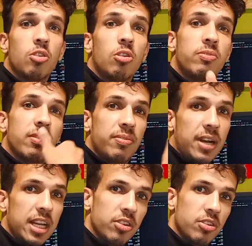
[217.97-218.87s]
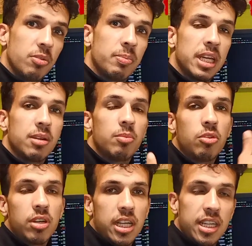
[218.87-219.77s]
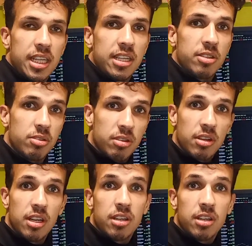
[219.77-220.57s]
overvalued. You're paying more than it is.